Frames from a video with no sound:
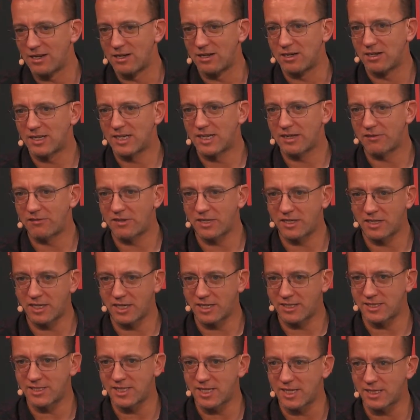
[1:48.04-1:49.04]
Kevin
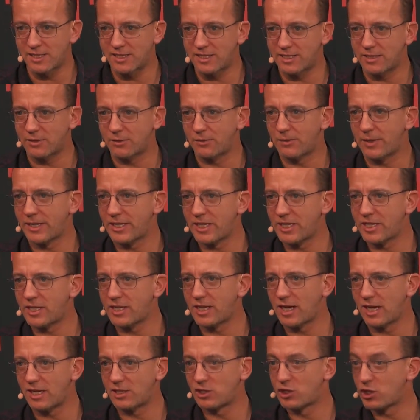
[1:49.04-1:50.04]
had the idea already,
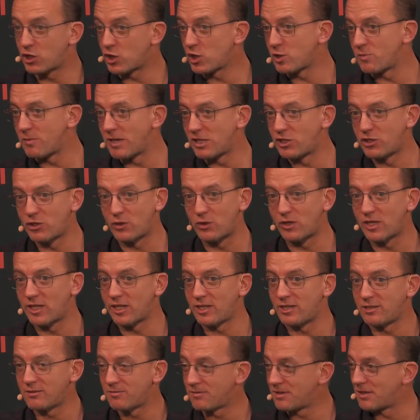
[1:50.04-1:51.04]
had just met
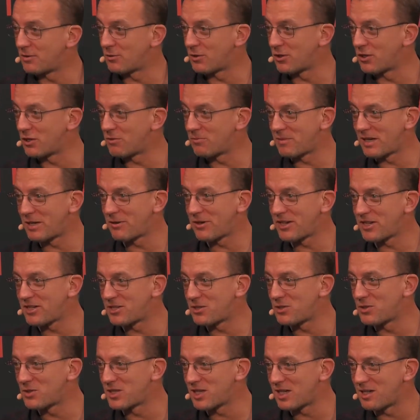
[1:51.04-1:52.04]
Julia. They were not married at
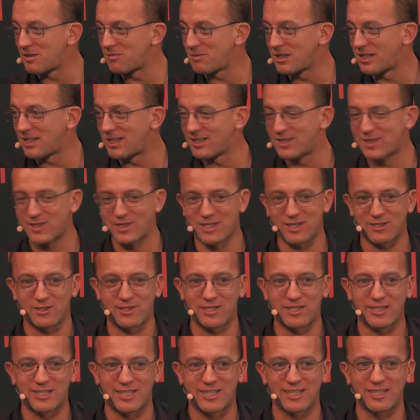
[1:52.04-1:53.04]
the time. They had
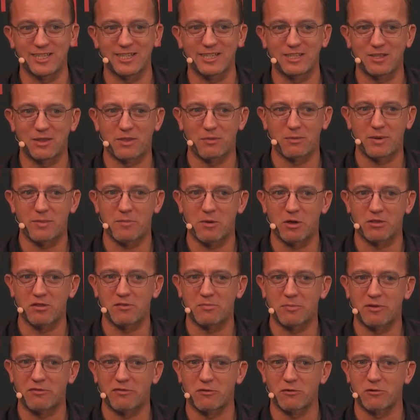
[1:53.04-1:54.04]
started dating 3 months
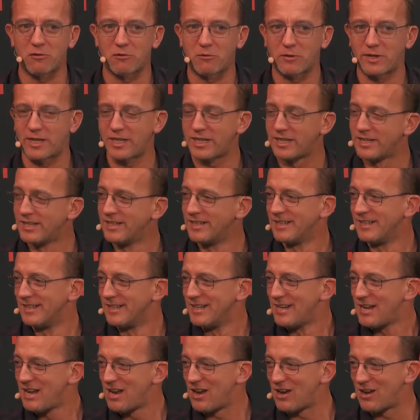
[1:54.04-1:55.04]
before we
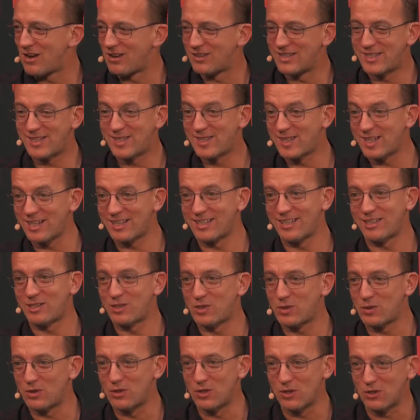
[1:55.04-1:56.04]
decided
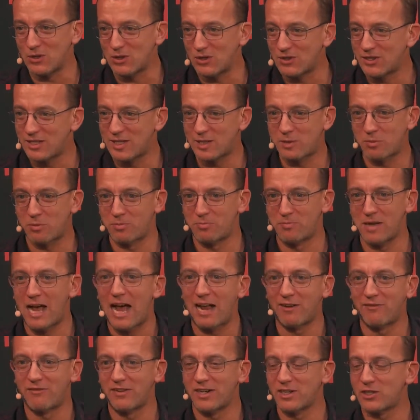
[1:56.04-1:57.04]
to go on this
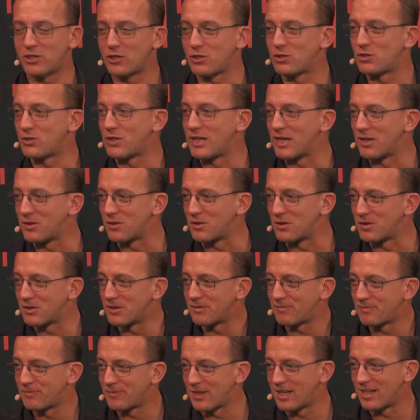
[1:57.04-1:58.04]
adventure together.
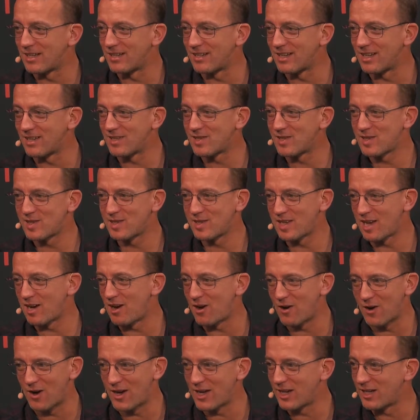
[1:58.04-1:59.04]
And that's how
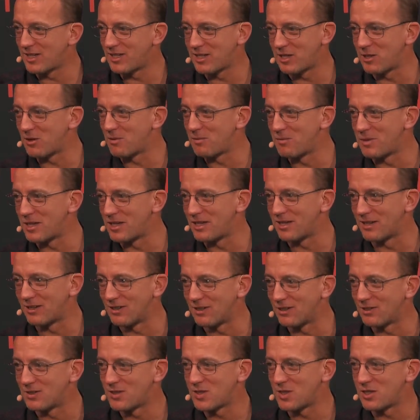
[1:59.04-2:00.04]
I ended up being
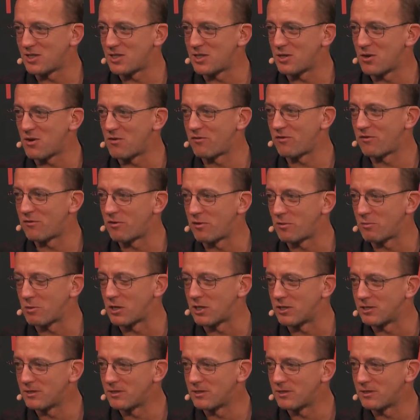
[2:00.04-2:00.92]
a CTO of Eventbrite.